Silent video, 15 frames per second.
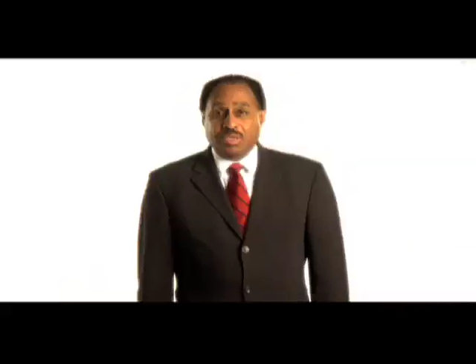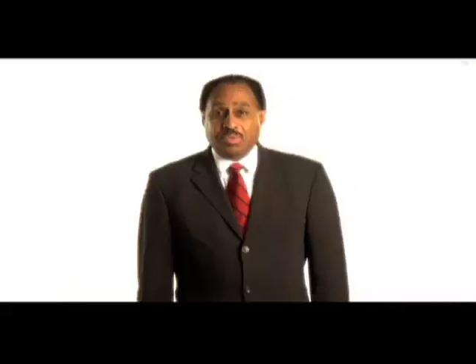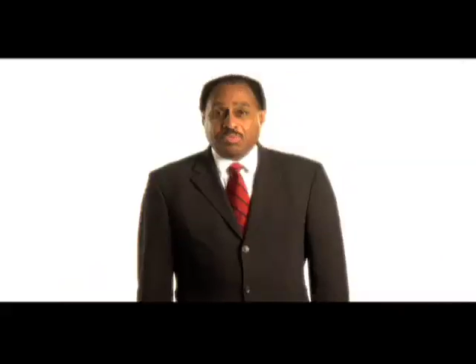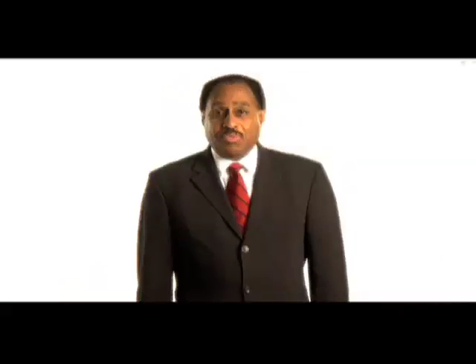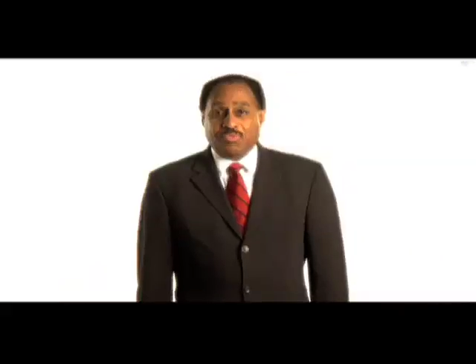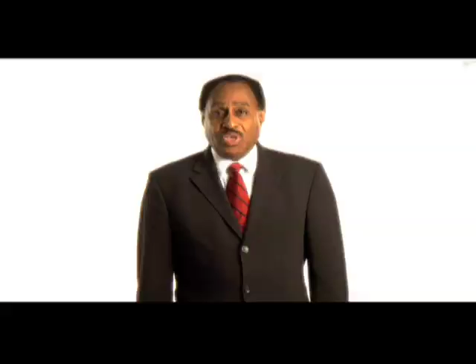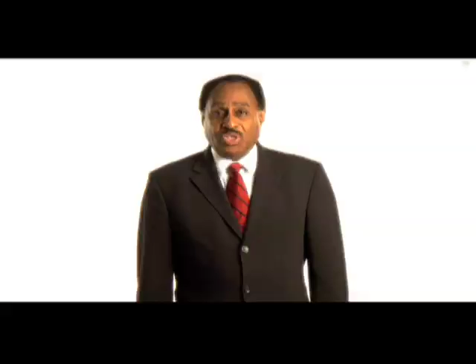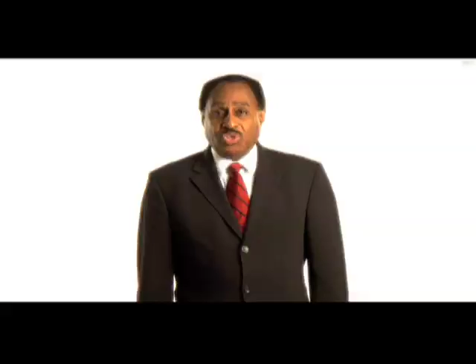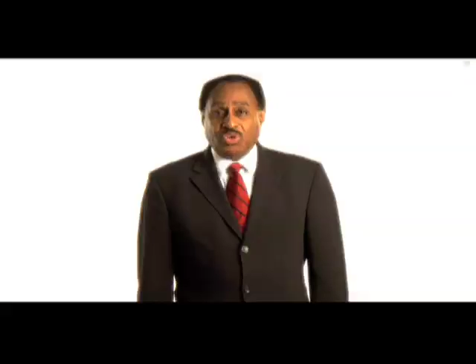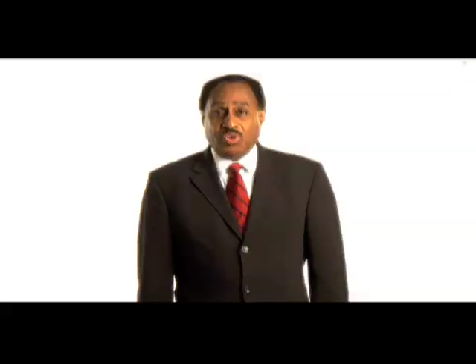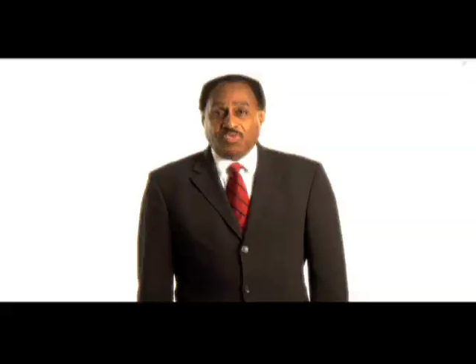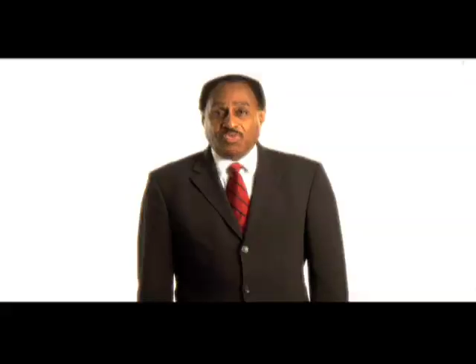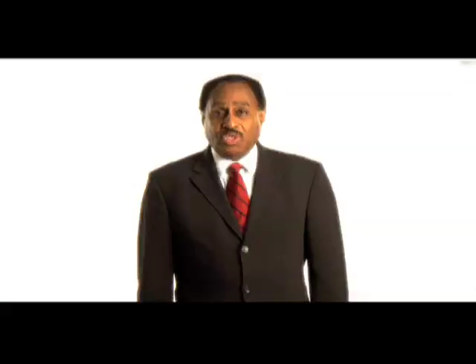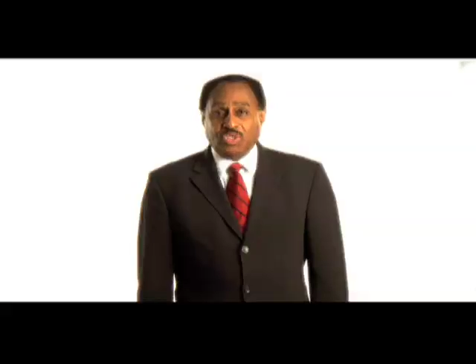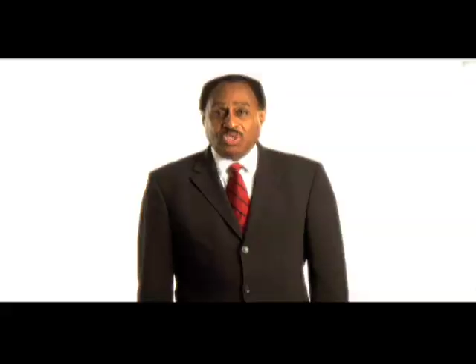Professor
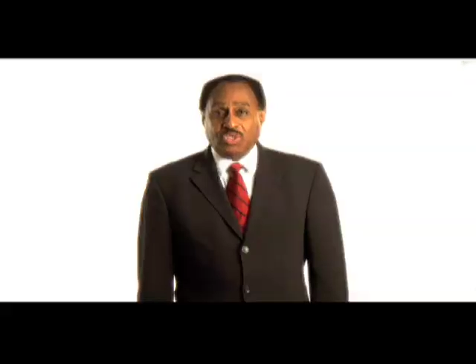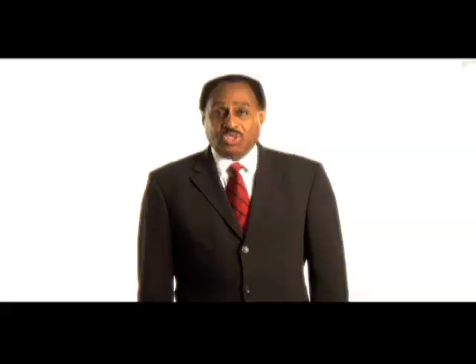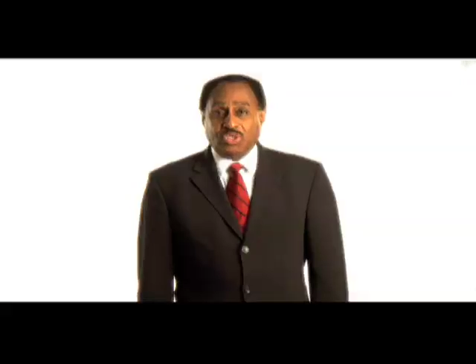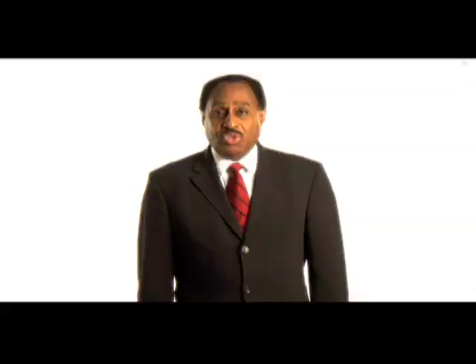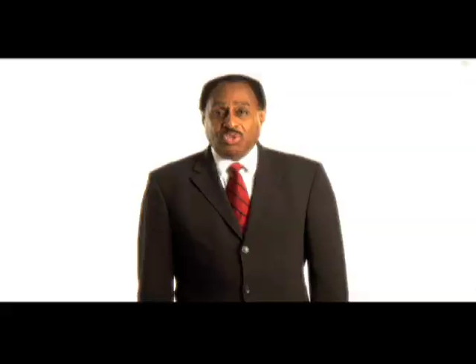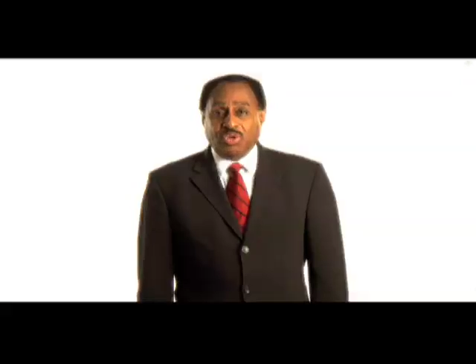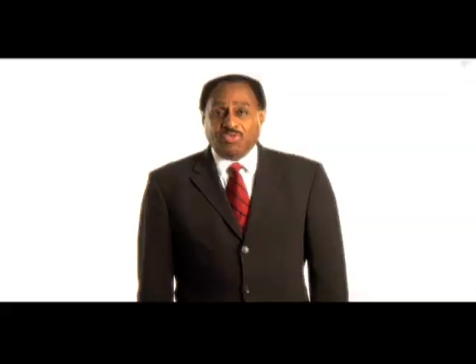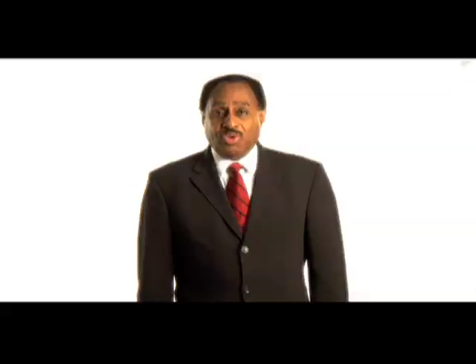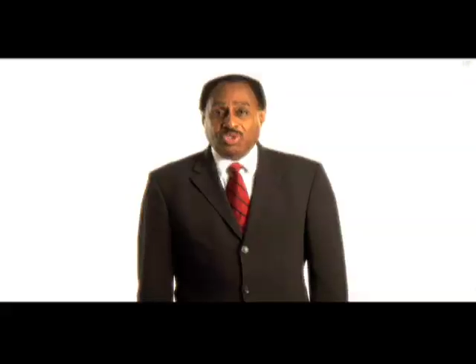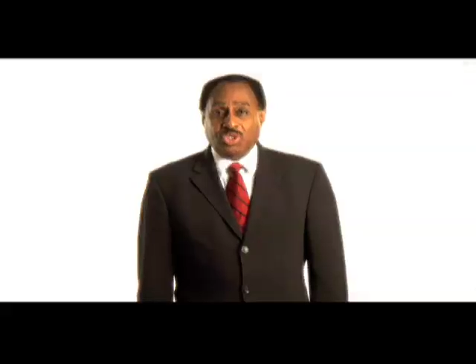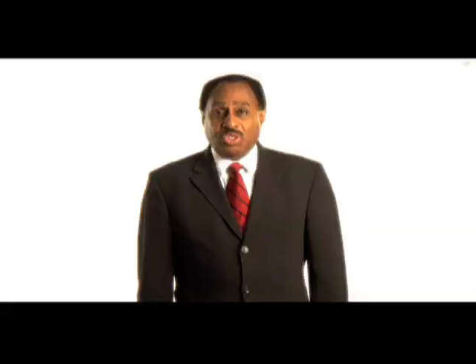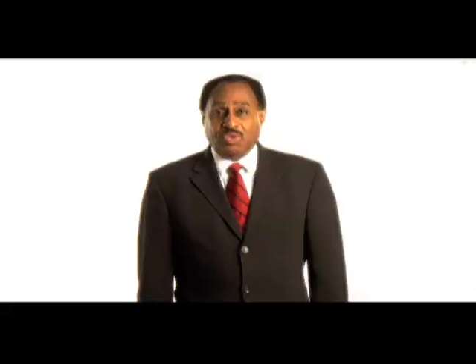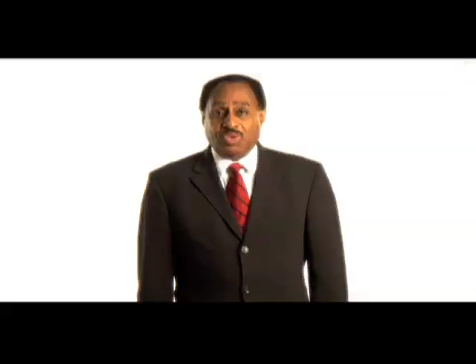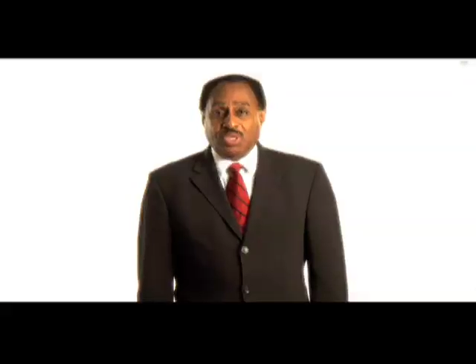of Physics at the University of